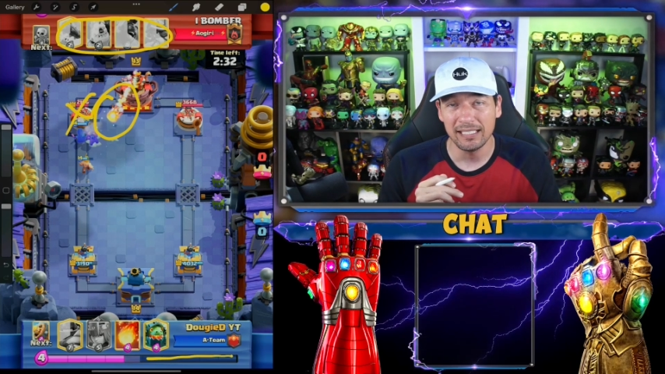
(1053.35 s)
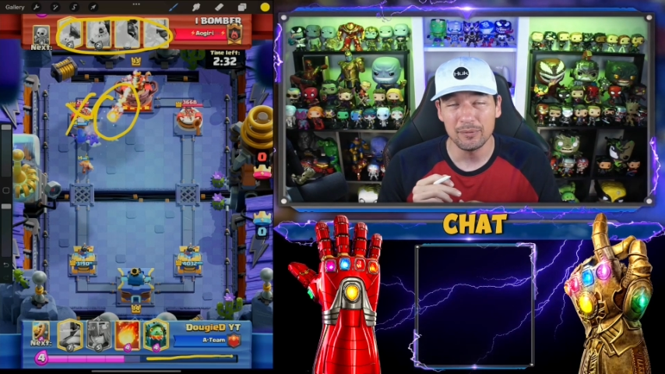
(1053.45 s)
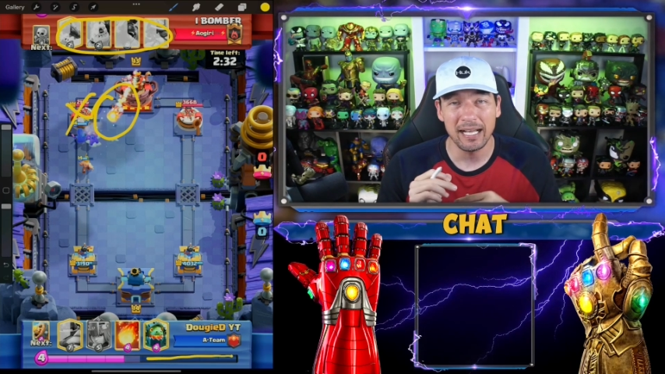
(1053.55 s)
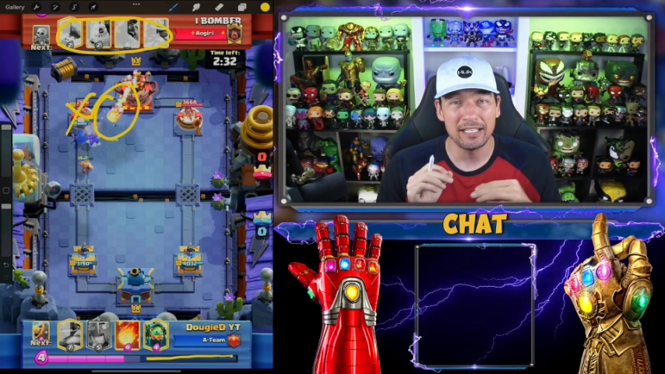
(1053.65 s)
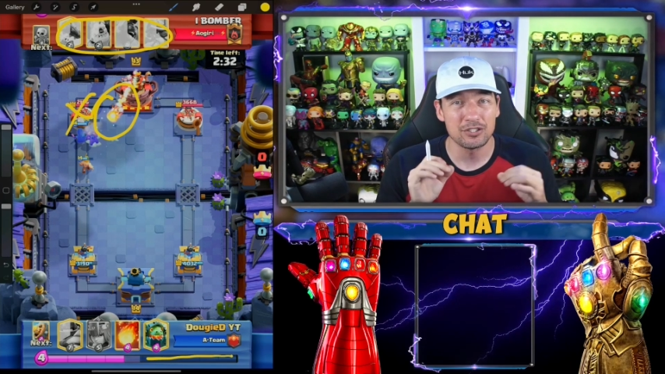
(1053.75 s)
He
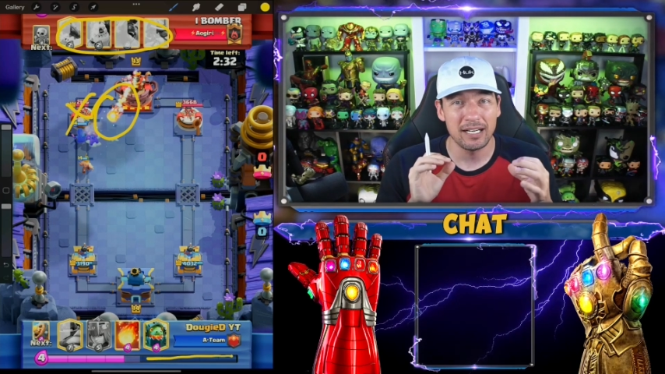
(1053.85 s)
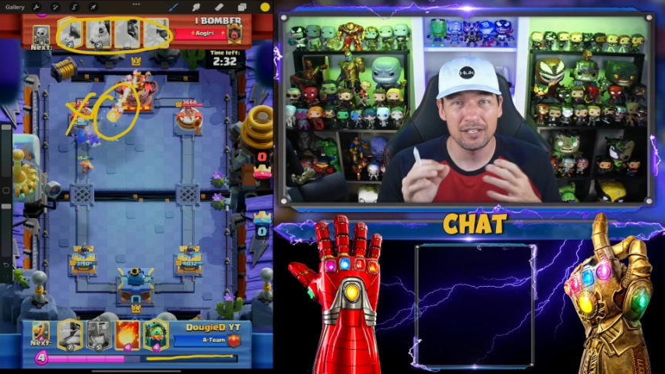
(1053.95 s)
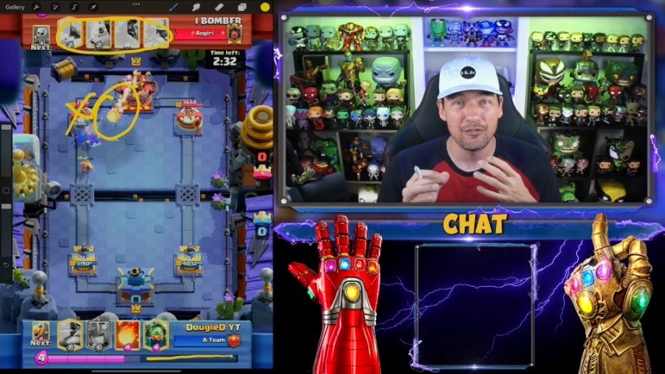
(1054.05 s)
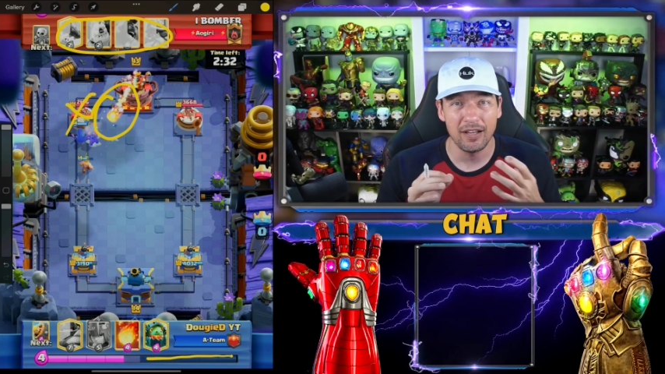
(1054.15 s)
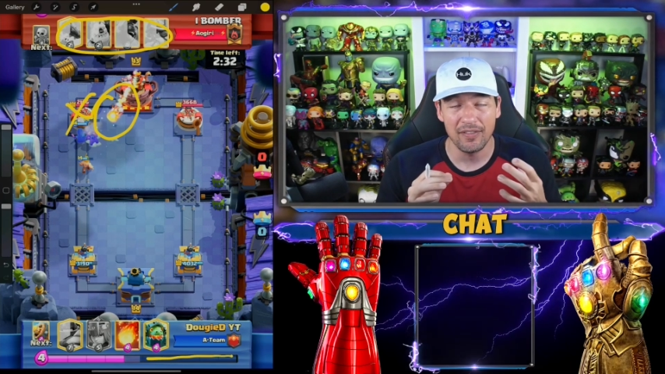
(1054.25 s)
would have had to try to
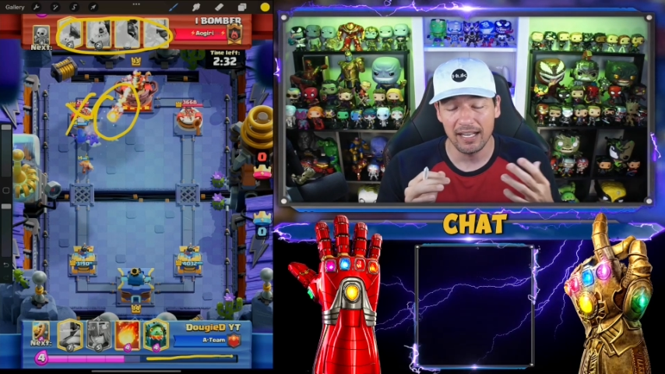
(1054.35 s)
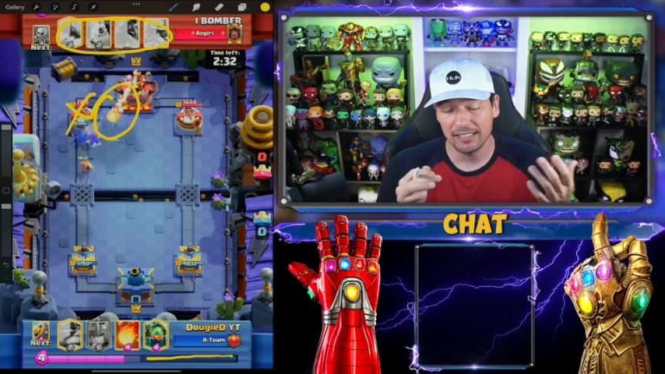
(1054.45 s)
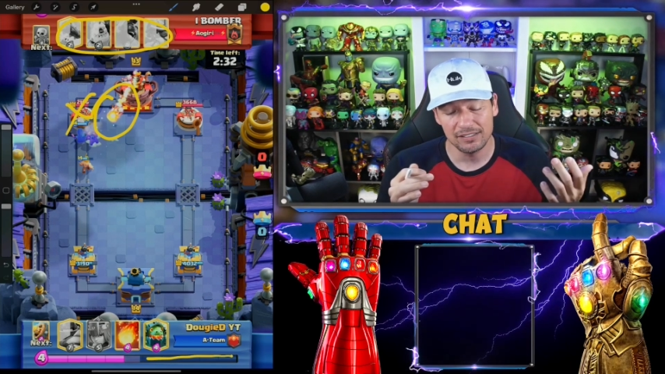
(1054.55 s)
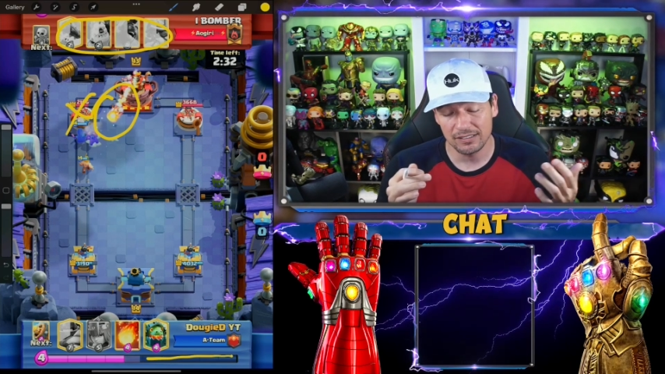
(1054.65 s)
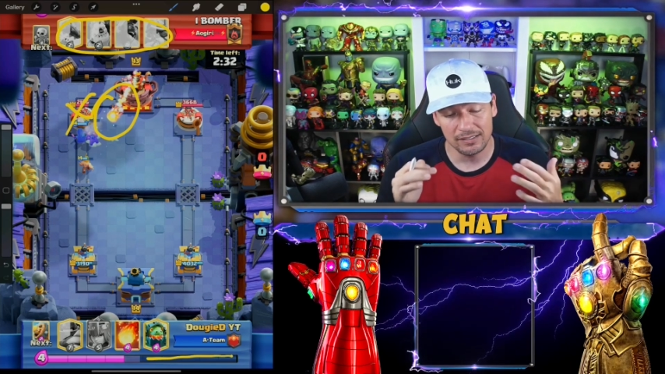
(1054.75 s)
defend that.
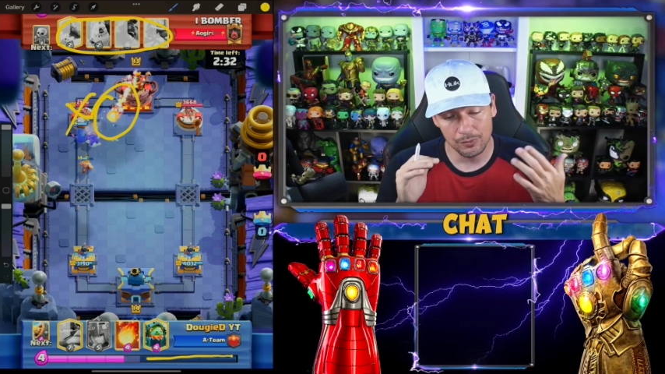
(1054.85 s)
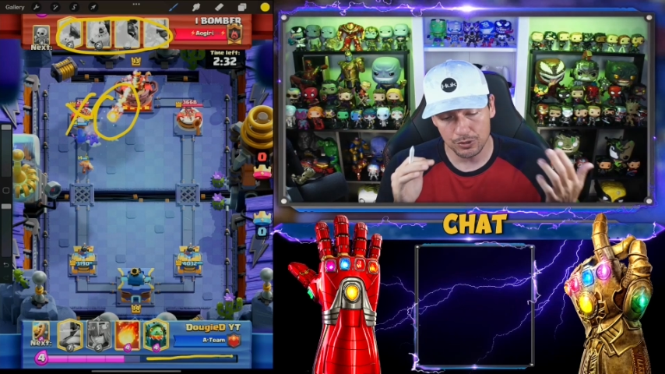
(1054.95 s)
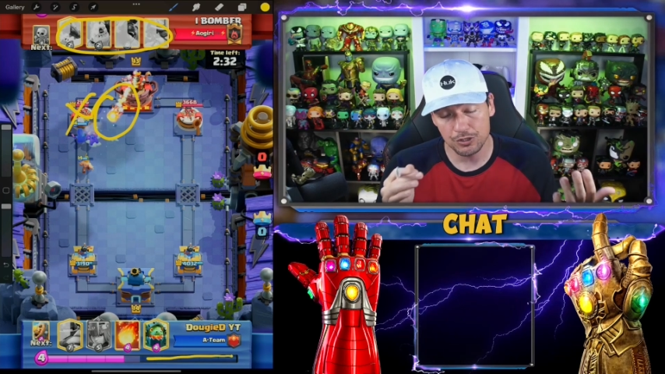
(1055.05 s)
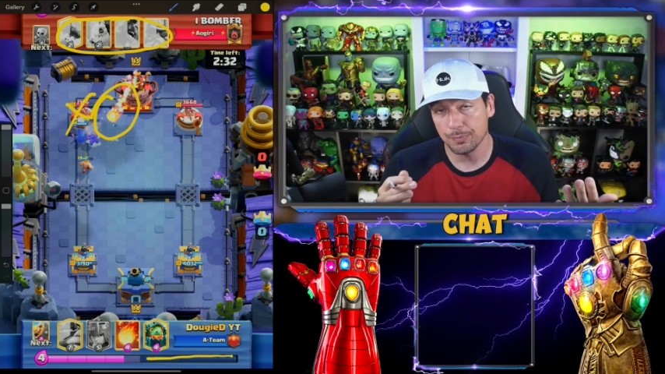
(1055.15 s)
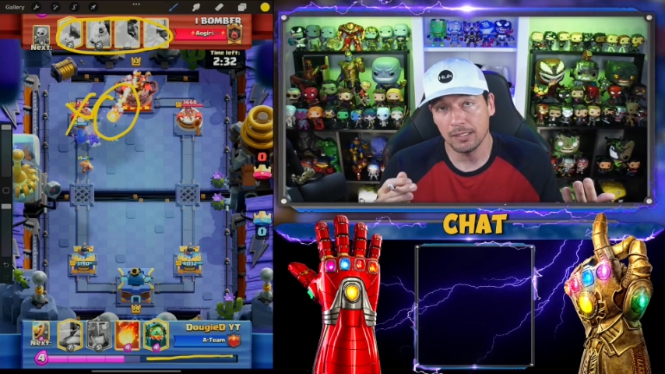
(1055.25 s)
And it would
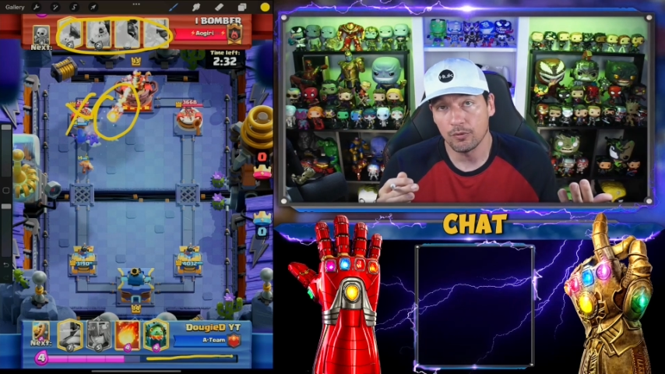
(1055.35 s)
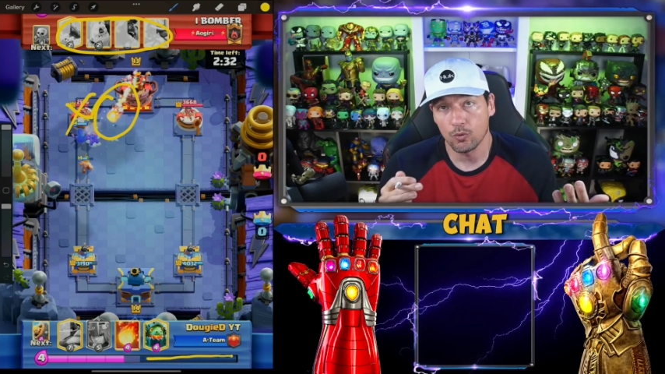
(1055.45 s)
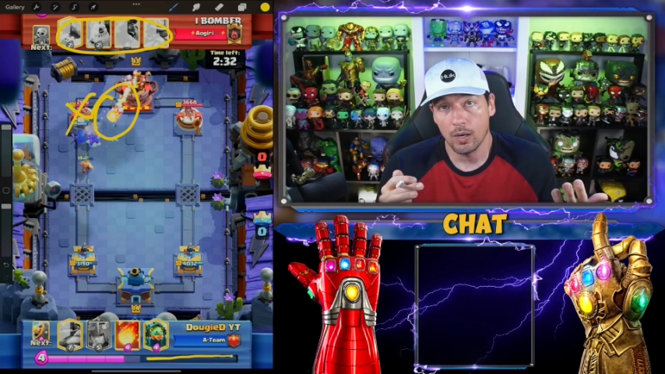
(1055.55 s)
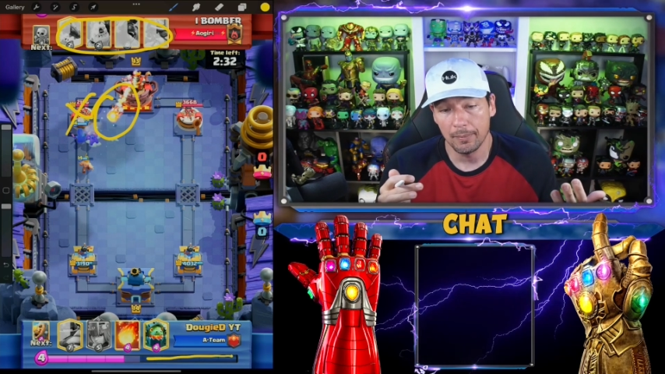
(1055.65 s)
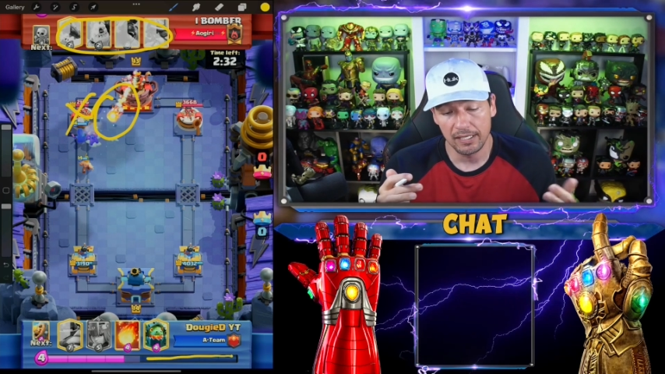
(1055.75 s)
just been
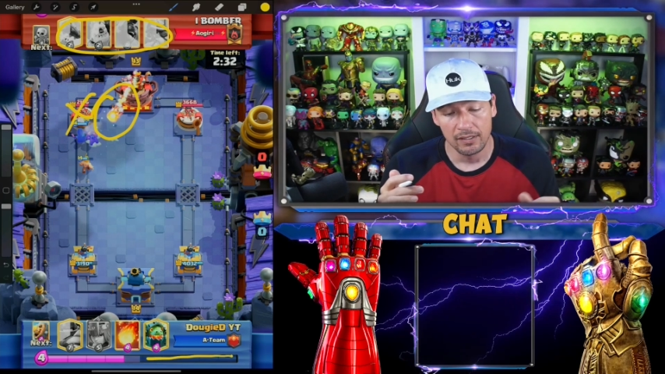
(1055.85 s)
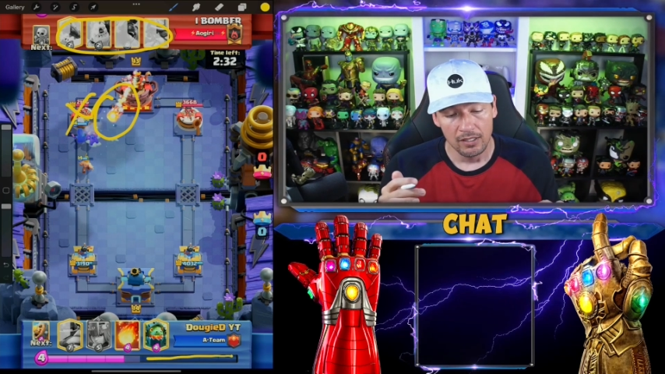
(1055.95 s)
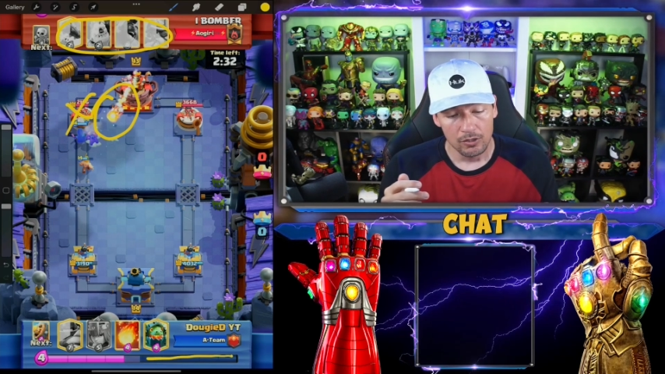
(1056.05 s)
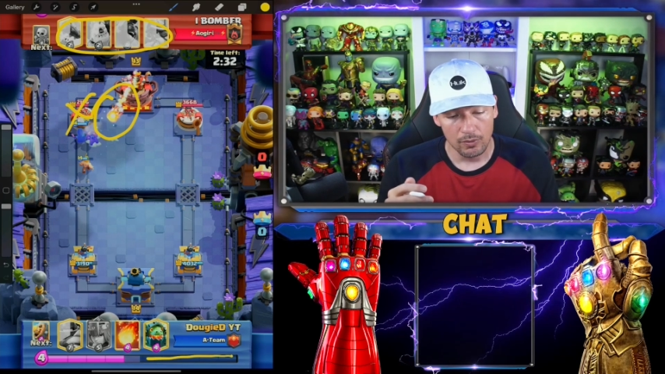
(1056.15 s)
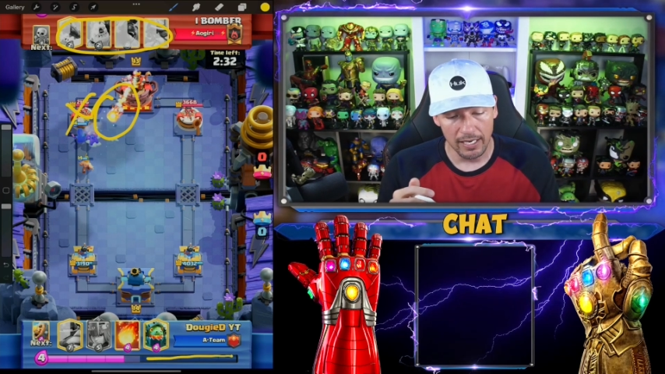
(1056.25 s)
overwhelming,
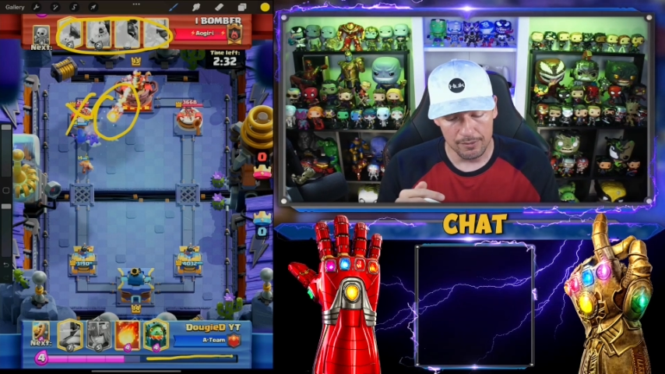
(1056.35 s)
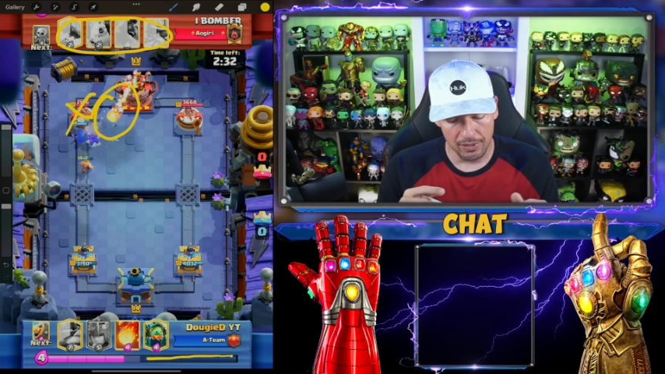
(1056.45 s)
right?